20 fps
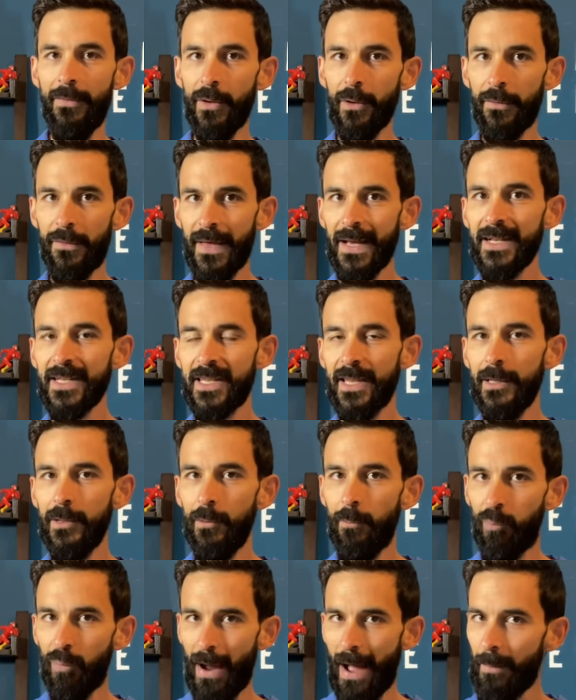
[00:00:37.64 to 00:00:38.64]
And they're things that you
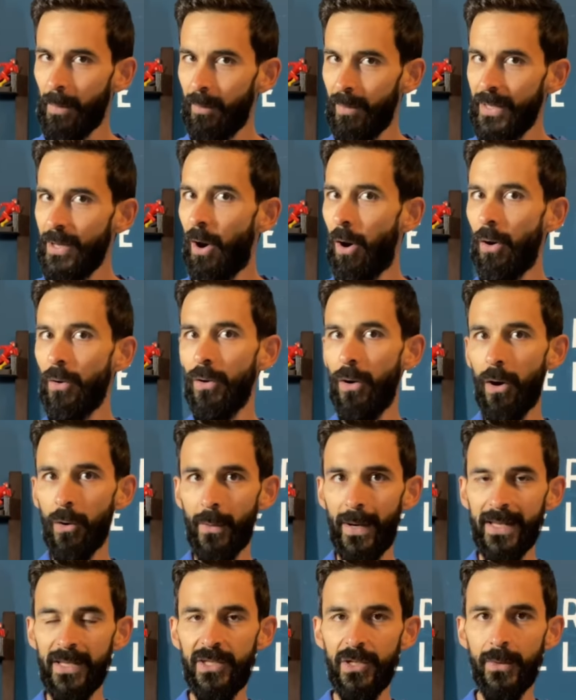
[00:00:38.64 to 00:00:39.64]
probably aren't
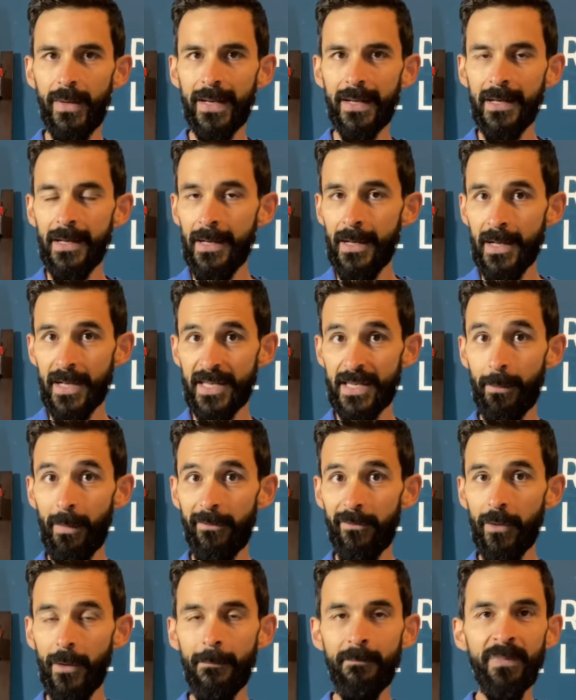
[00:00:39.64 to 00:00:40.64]
already doing. Some
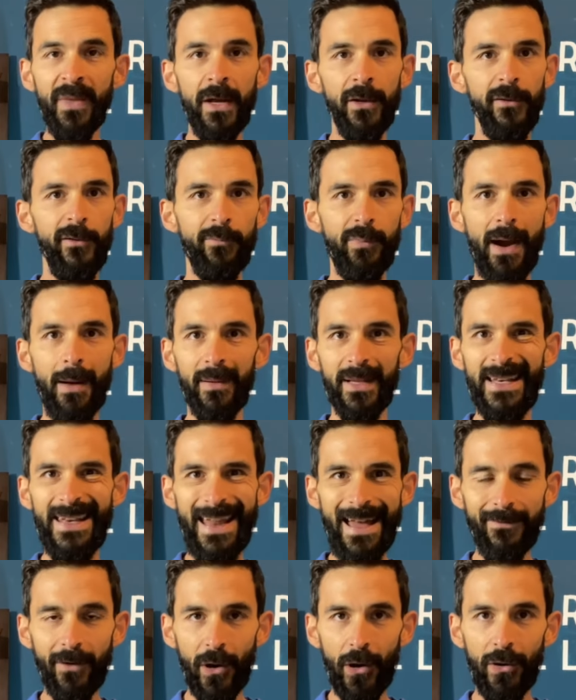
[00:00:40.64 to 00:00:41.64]
of them you've probably
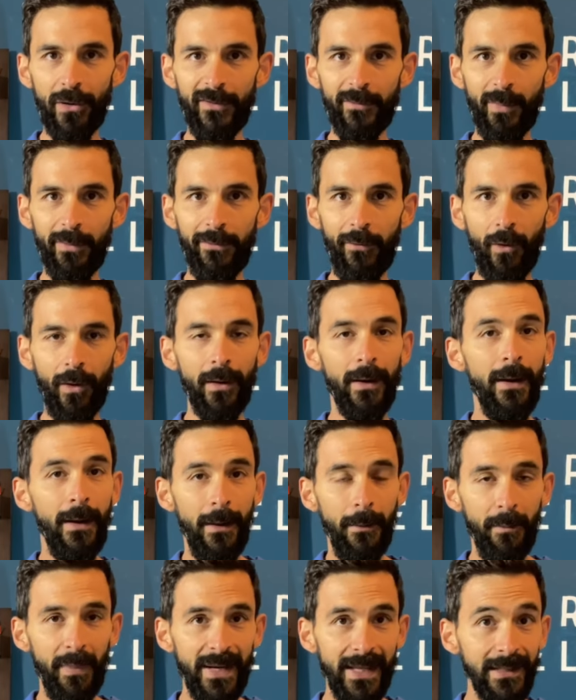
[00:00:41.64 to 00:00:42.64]
never heard of before,
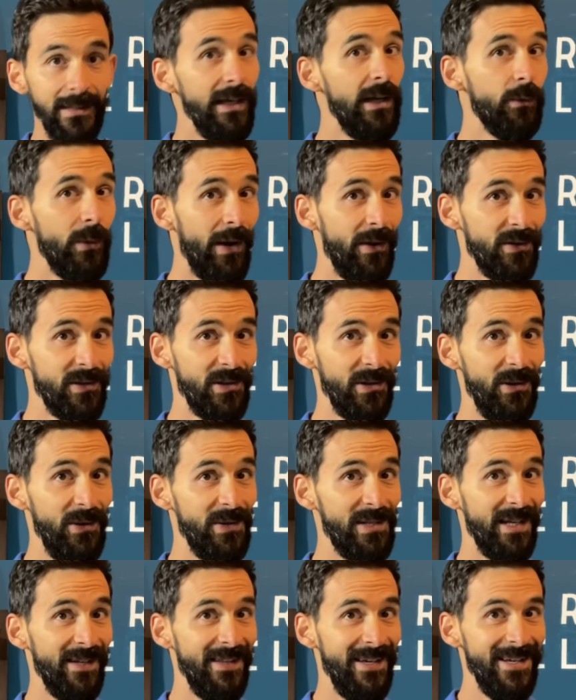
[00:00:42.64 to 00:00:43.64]
but elite runners are
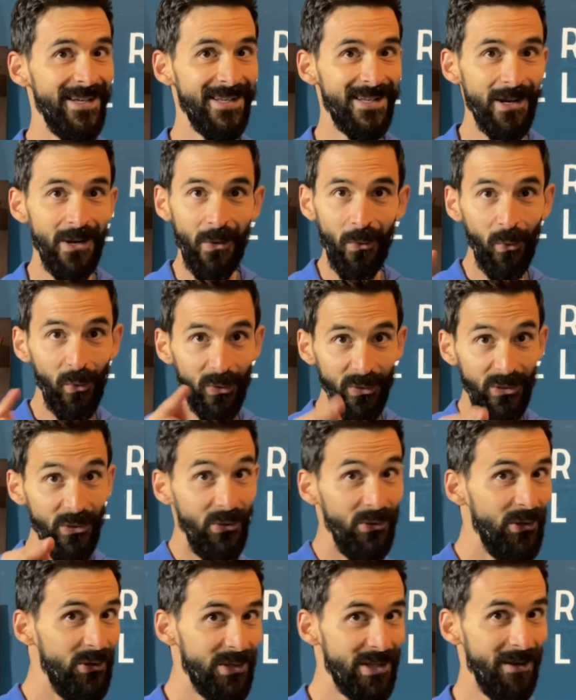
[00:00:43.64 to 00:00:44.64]
using these. Will you
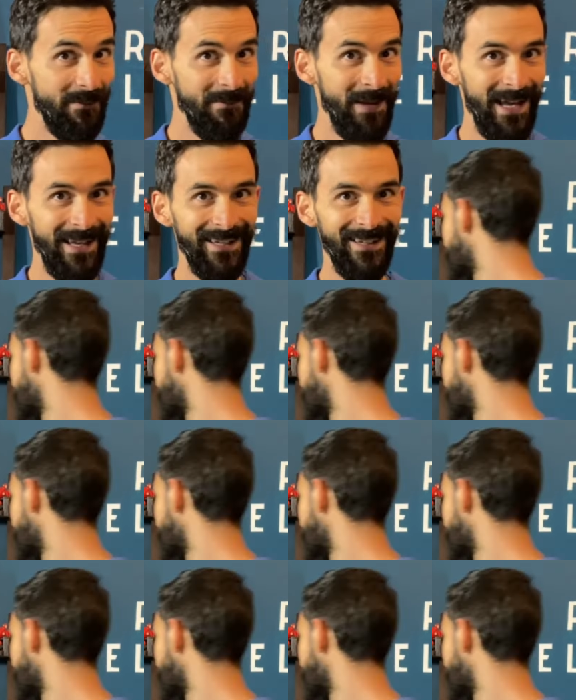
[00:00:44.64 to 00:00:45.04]
use them?